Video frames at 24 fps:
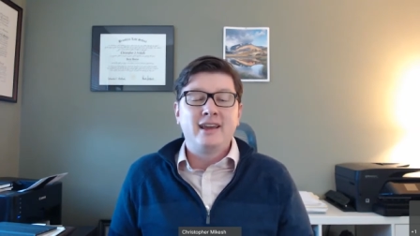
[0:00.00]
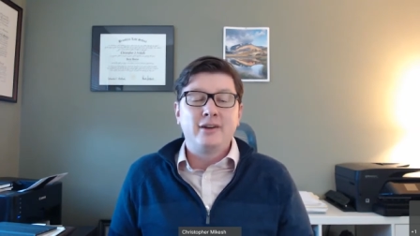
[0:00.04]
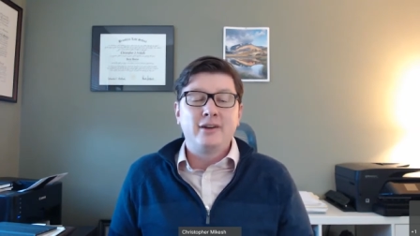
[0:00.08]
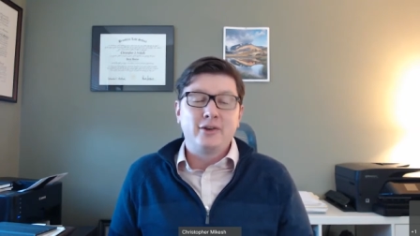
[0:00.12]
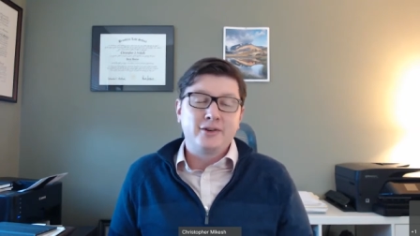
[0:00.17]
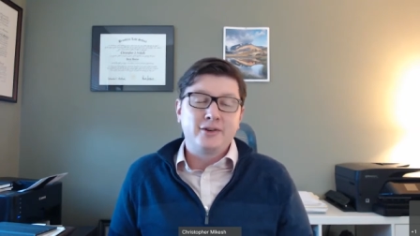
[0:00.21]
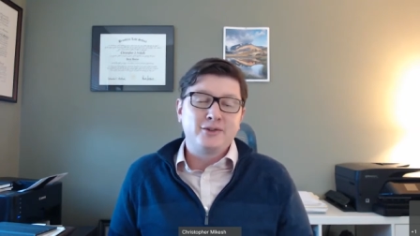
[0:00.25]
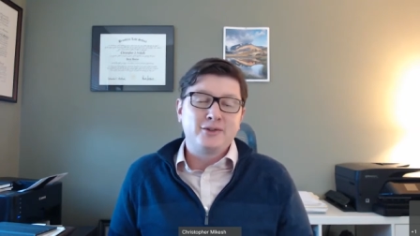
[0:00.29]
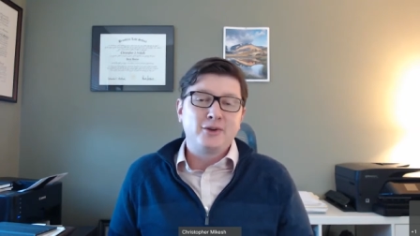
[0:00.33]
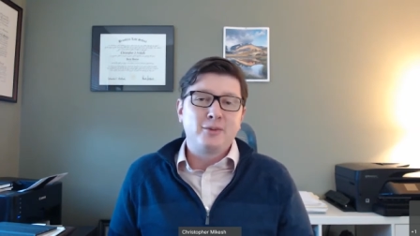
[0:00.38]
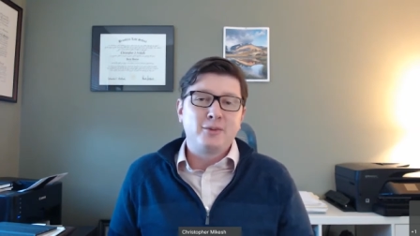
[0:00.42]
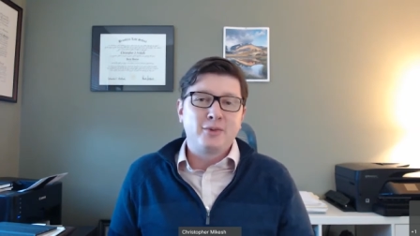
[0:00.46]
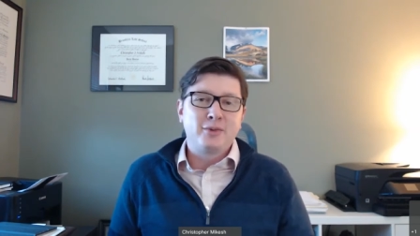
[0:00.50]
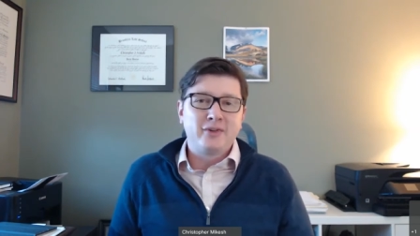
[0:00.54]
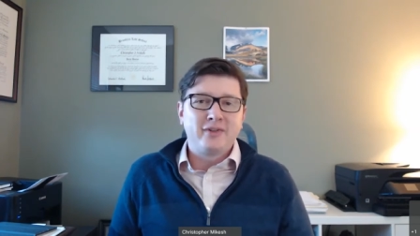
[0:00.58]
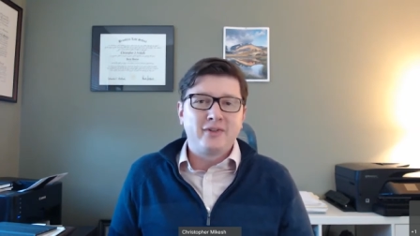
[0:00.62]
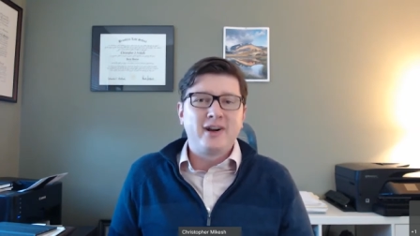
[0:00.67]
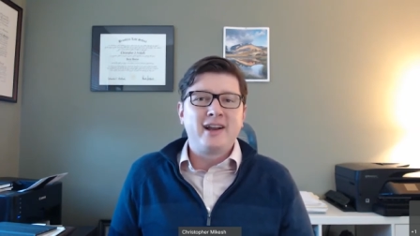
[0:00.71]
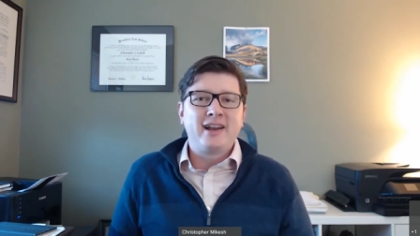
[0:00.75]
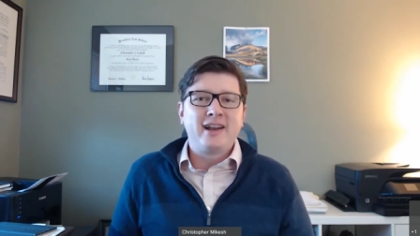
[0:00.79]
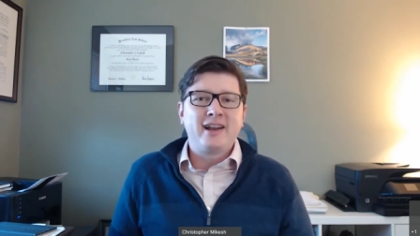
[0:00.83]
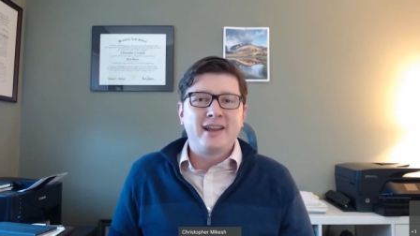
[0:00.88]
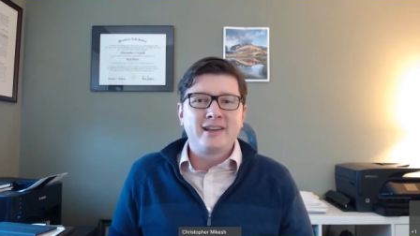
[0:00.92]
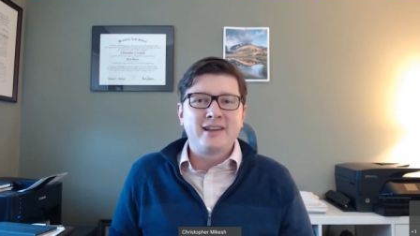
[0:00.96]
and also
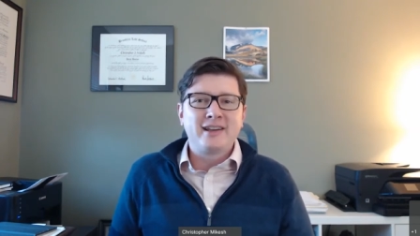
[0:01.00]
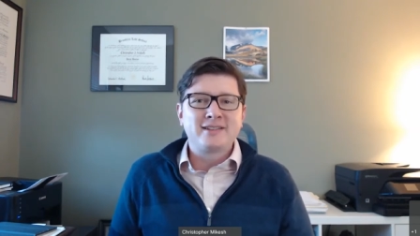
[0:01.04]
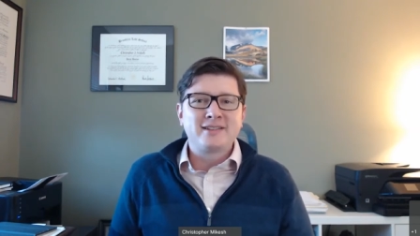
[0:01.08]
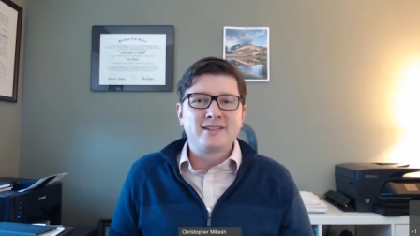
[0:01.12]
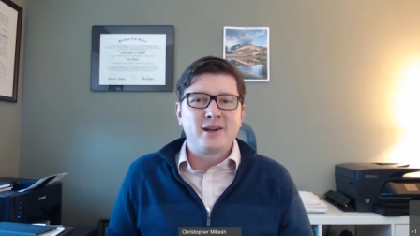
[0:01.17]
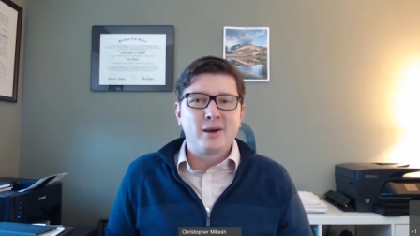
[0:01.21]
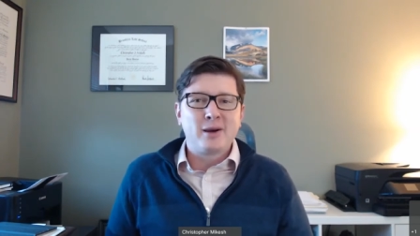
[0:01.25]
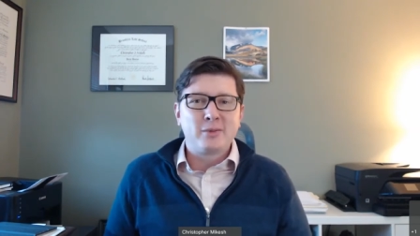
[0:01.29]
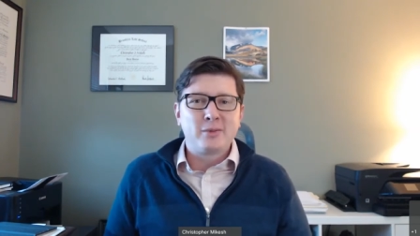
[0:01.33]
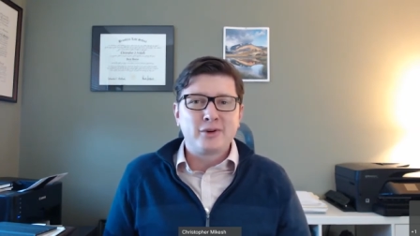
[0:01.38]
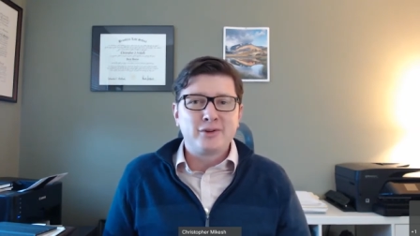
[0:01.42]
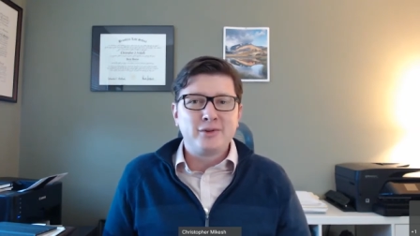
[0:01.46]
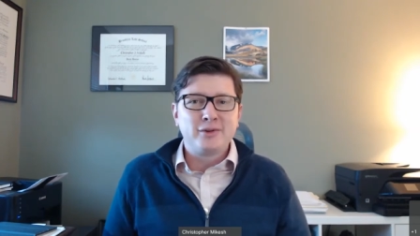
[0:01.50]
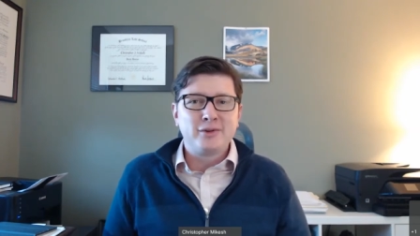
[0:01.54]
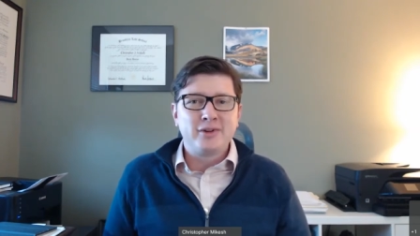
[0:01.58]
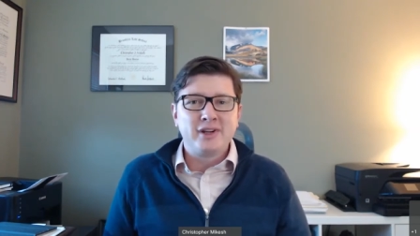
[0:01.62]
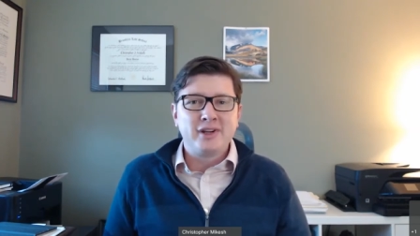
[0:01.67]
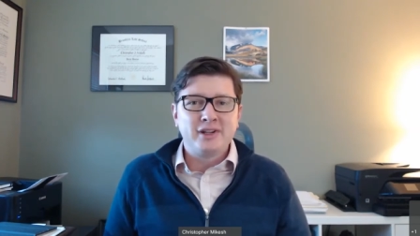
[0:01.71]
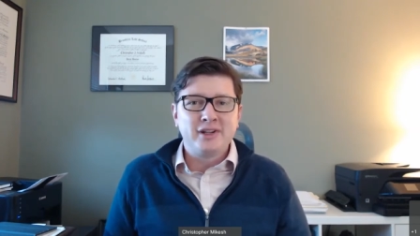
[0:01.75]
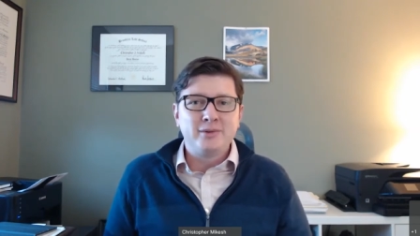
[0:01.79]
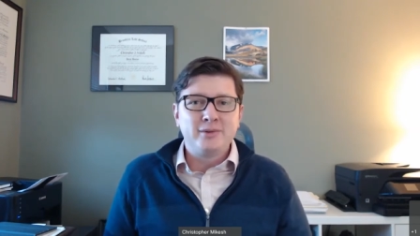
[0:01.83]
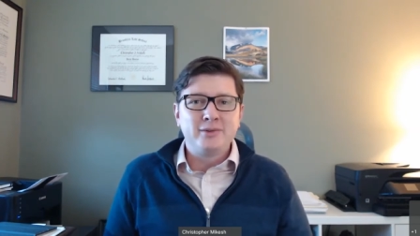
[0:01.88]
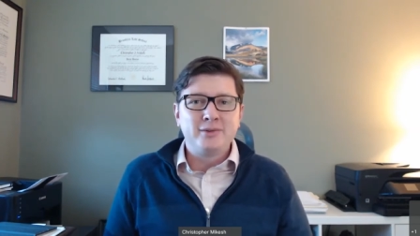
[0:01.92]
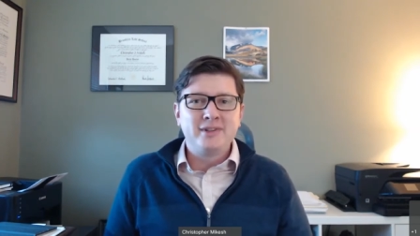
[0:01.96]
providing us an
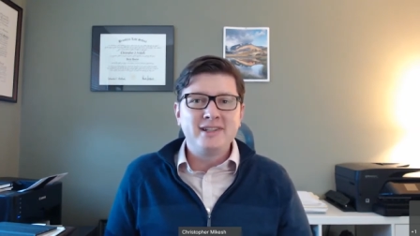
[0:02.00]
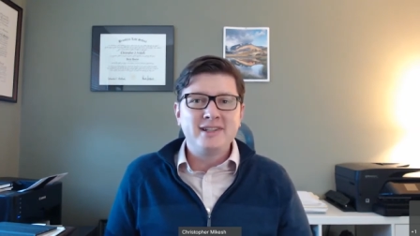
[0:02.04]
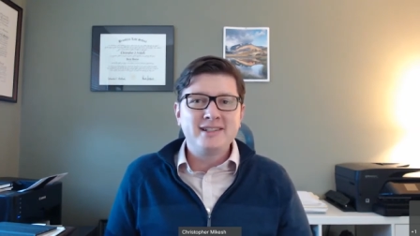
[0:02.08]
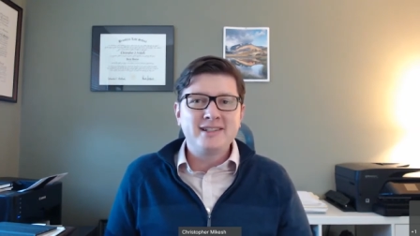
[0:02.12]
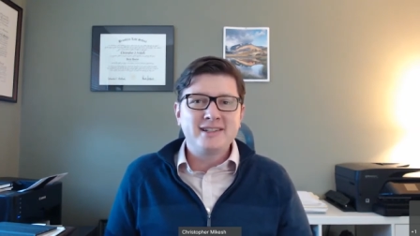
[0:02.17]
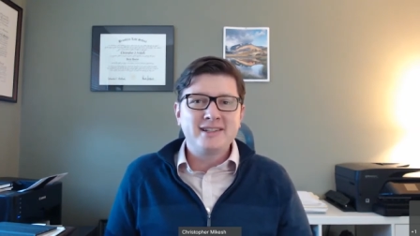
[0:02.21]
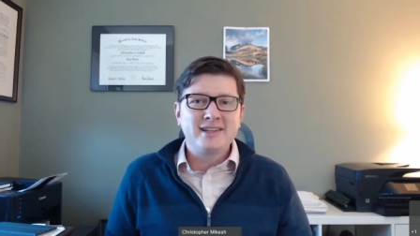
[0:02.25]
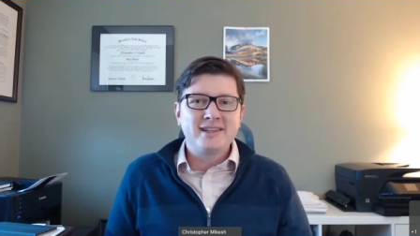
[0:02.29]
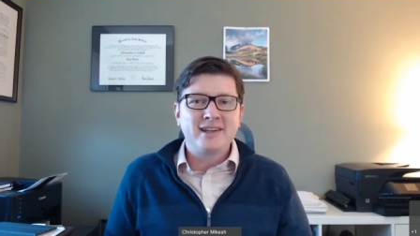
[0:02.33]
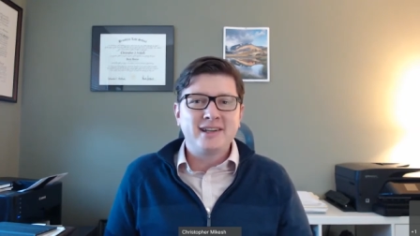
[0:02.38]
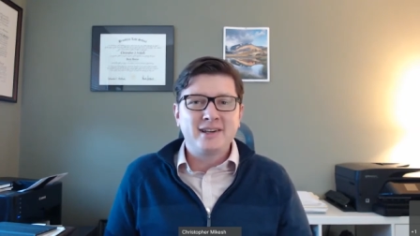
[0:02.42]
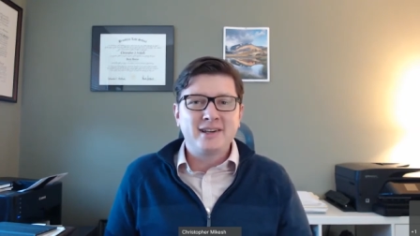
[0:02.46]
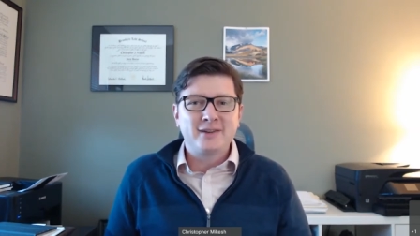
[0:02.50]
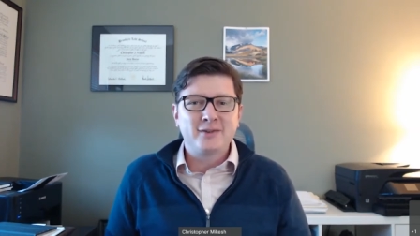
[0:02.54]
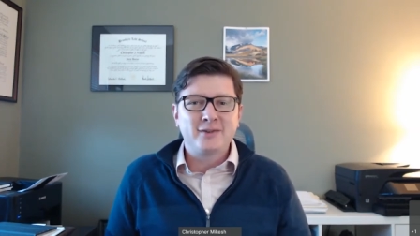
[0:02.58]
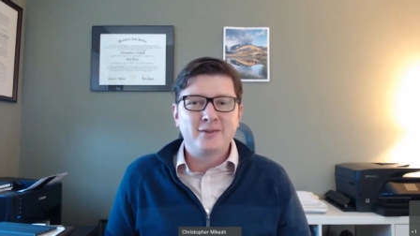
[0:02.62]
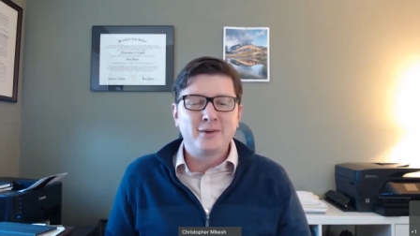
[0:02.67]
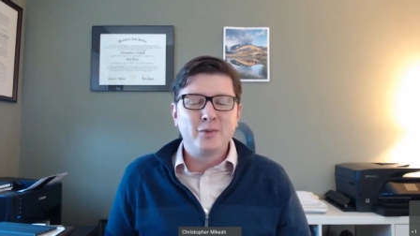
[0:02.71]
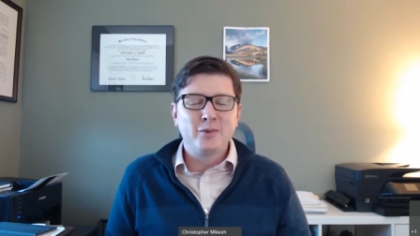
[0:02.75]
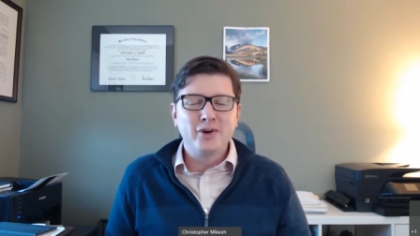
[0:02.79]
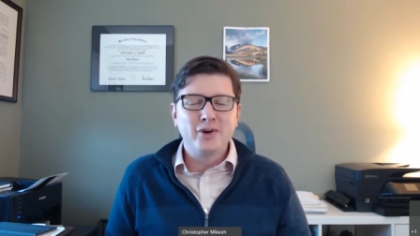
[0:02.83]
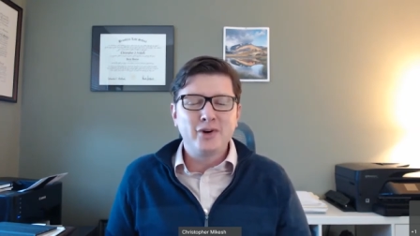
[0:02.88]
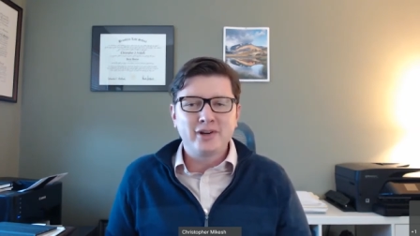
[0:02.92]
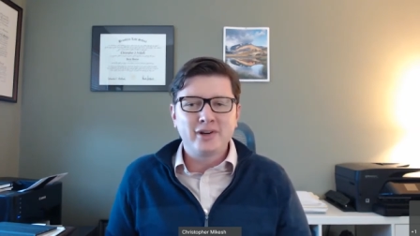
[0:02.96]
opportunity to disconnect
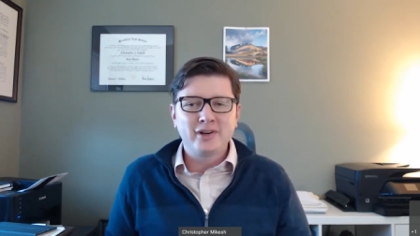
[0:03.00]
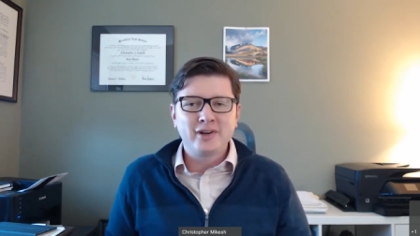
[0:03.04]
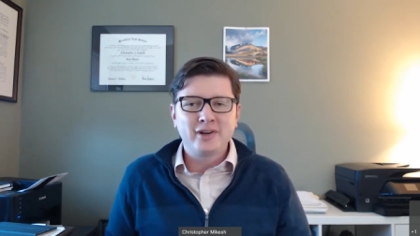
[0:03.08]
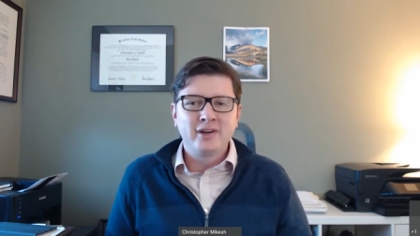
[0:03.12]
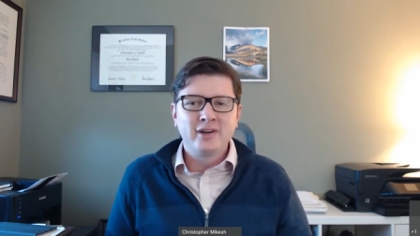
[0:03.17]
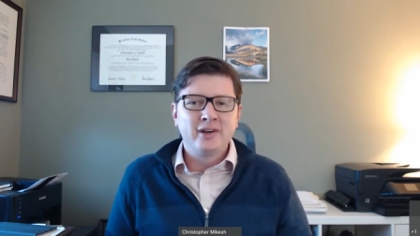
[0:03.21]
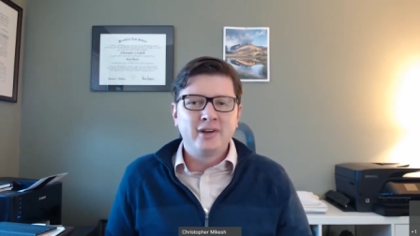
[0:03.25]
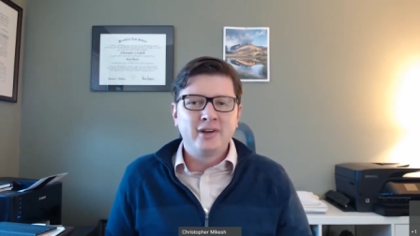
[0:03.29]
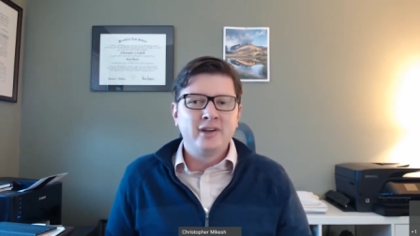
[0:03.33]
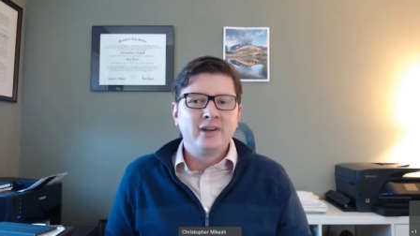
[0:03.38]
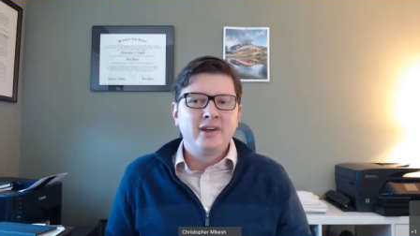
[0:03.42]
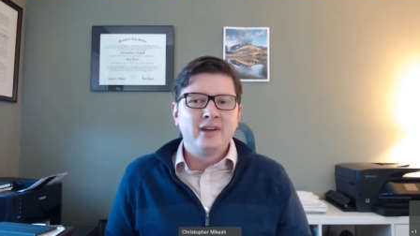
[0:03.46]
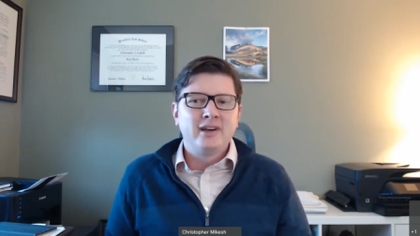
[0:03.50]
from work